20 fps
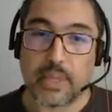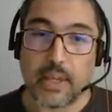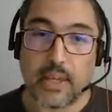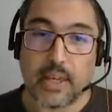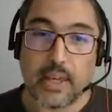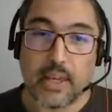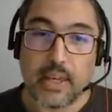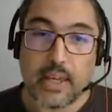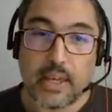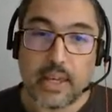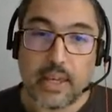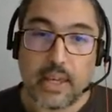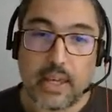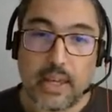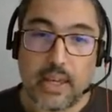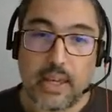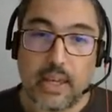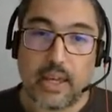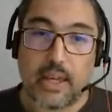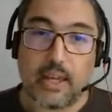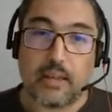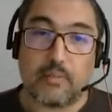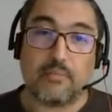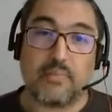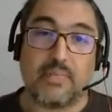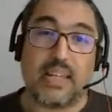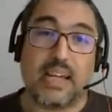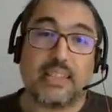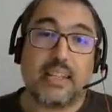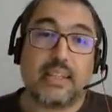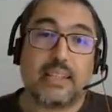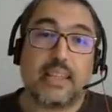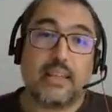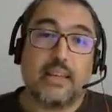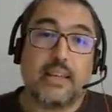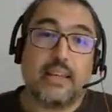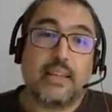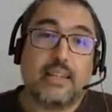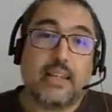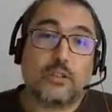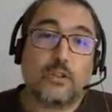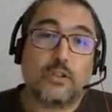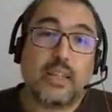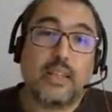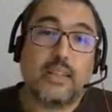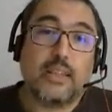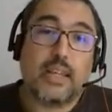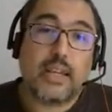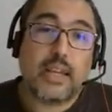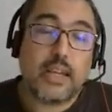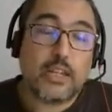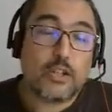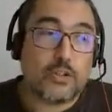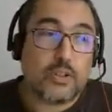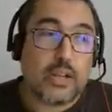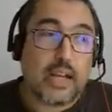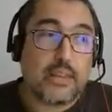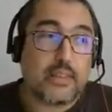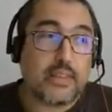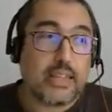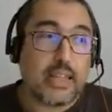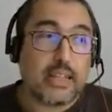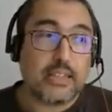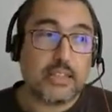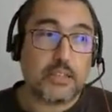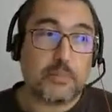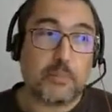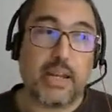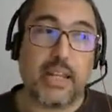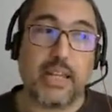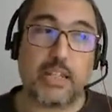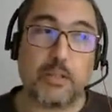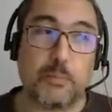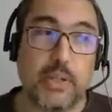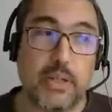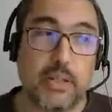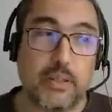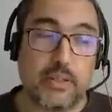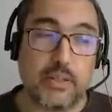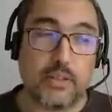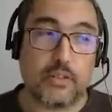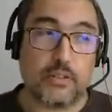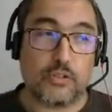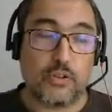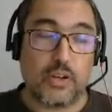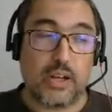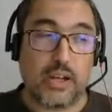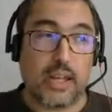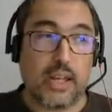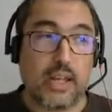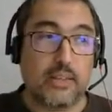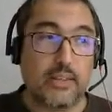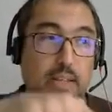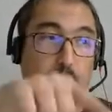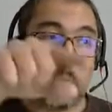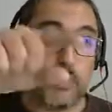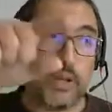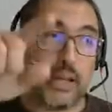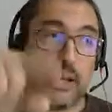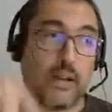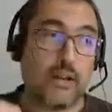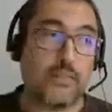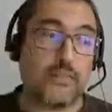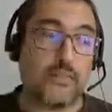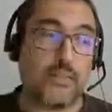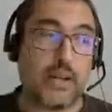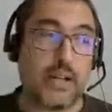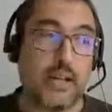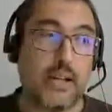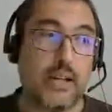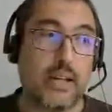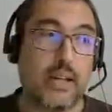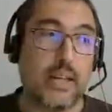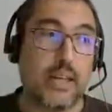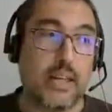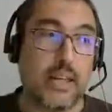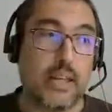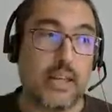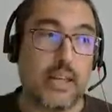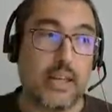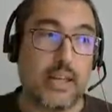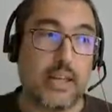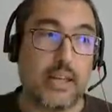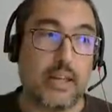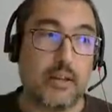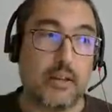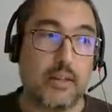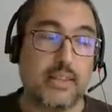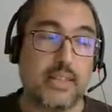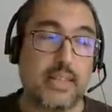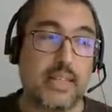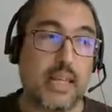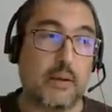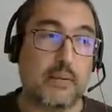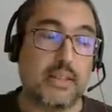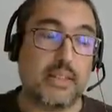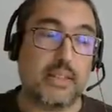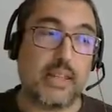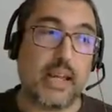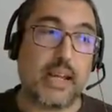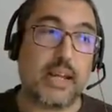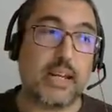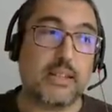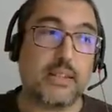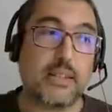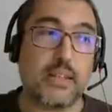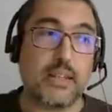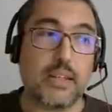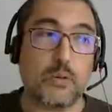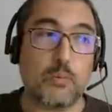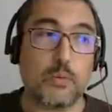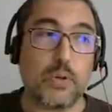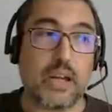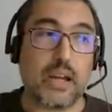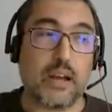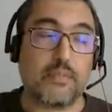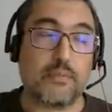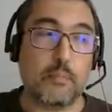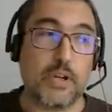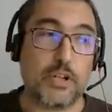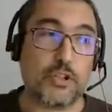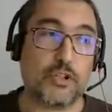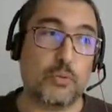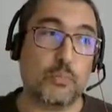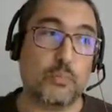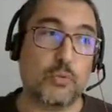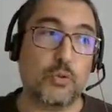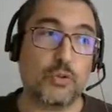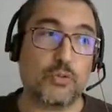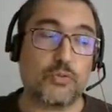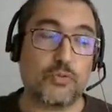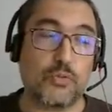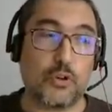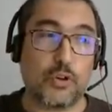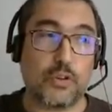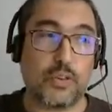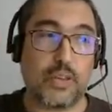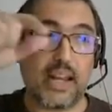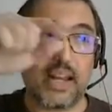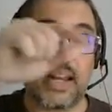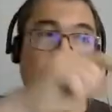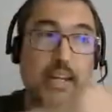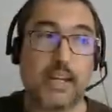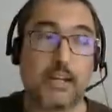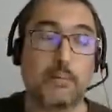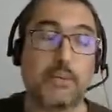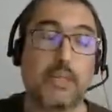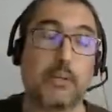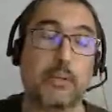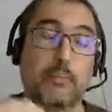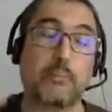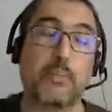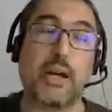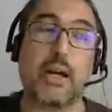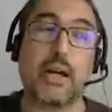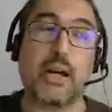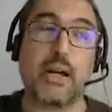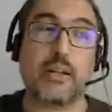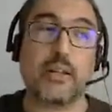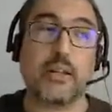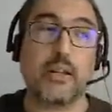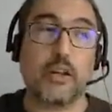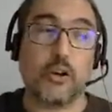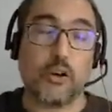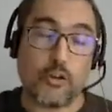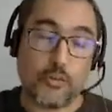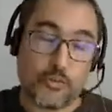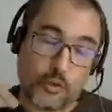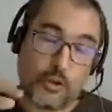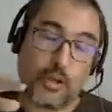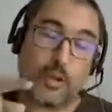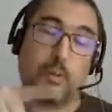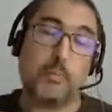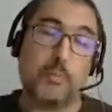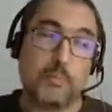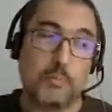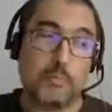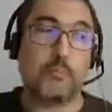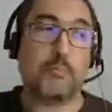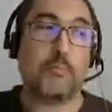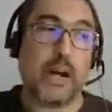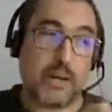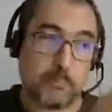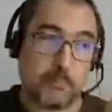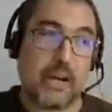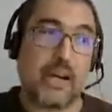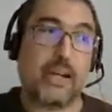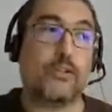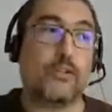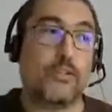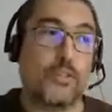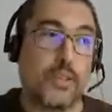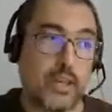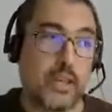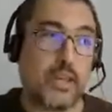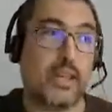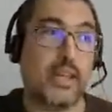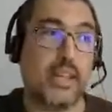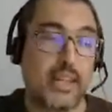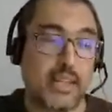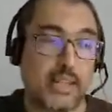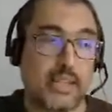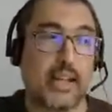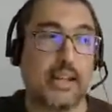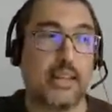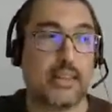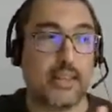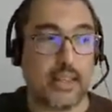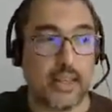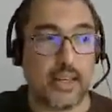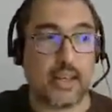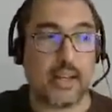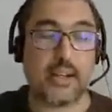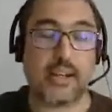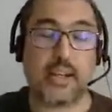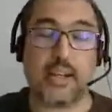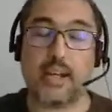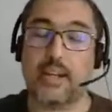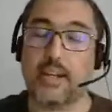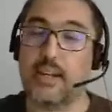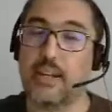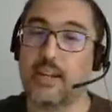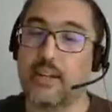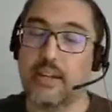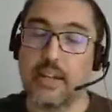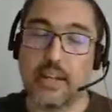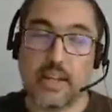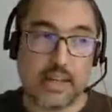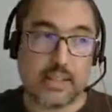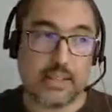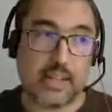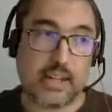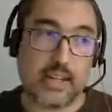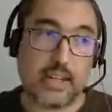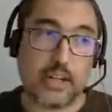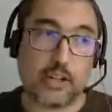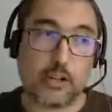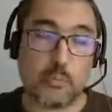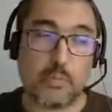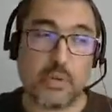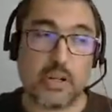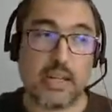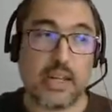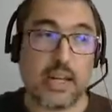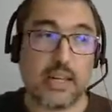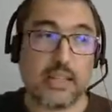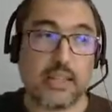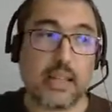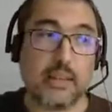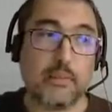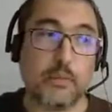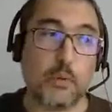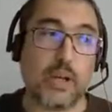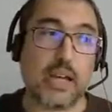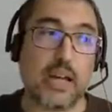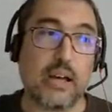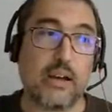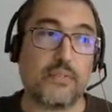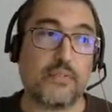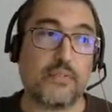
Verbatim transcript: Uh, that, uh, that authentication, I think that is very explicit. So again, we have uh, eh, integrity, we have measure boot for the unencrypted part or for the part, part of the initRD and kernel and the kernel command line, and we have uh,